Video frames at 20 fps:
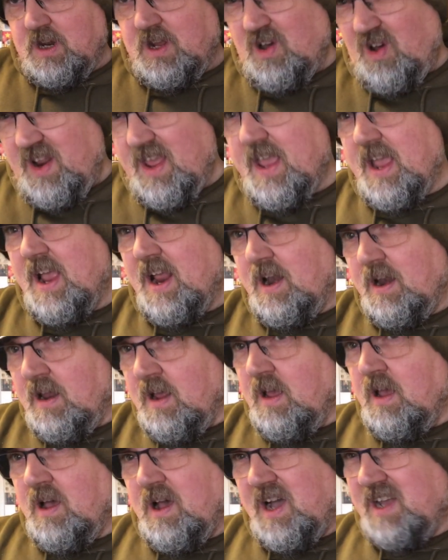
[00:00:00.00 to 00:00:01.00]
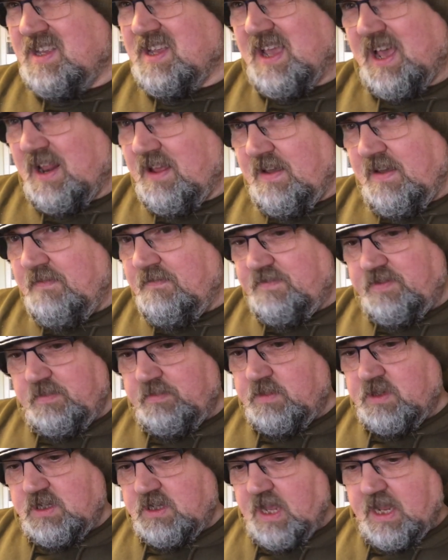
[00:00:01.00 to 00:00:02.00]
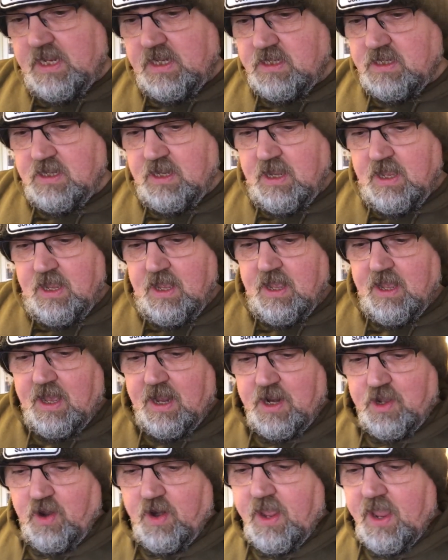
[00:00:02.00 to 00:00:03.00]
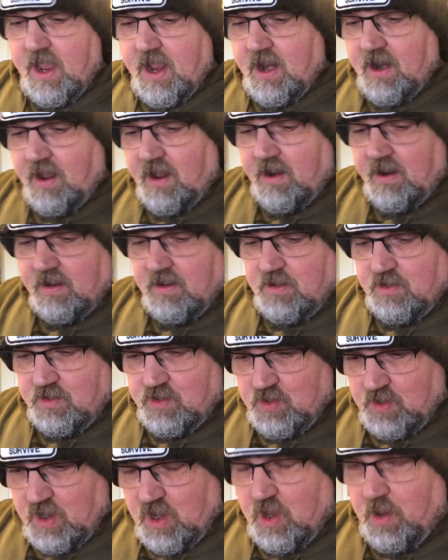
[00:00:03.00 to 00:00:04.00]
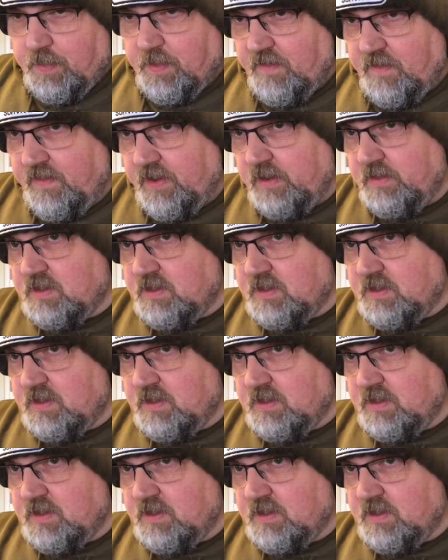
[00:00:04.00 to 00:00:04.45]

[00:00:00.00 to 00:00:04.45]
I got it in. I had to get it in from the States, and I got it in, and I took a copy of it, and I was